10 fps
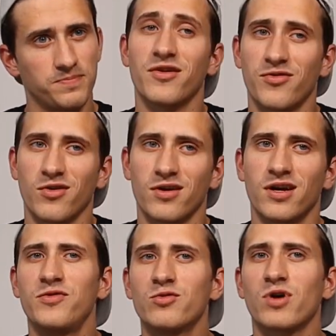Therefore,
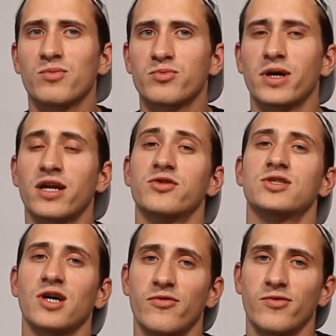if you run proprietary
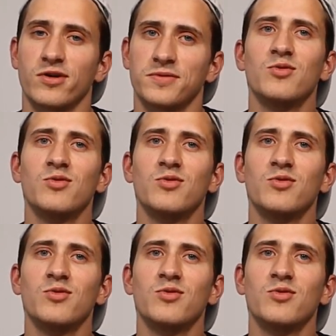software,